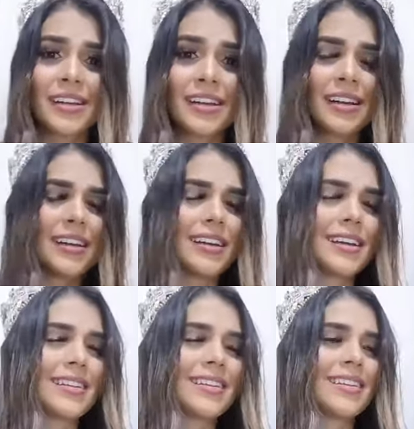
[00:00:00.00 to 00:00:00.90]

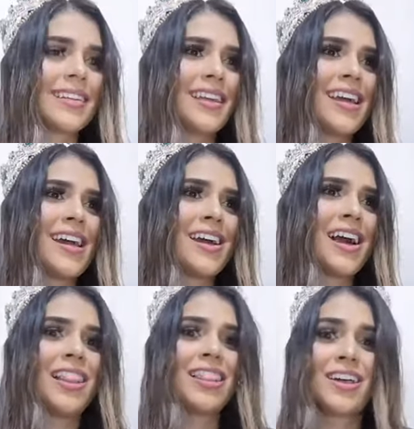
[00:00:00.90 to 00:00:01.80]
and
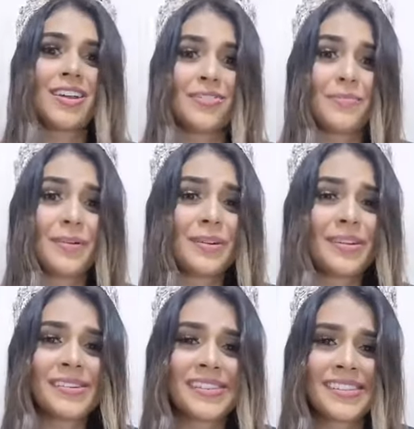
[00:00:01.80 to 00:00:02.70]
a lot of
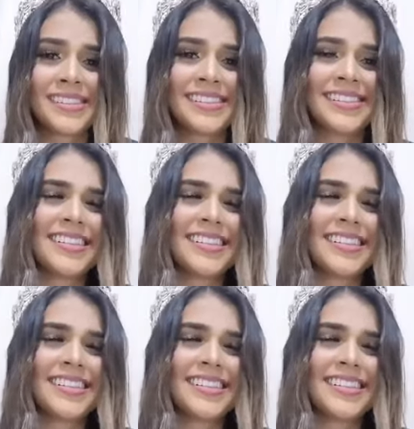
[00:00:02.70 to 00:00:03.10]
birds.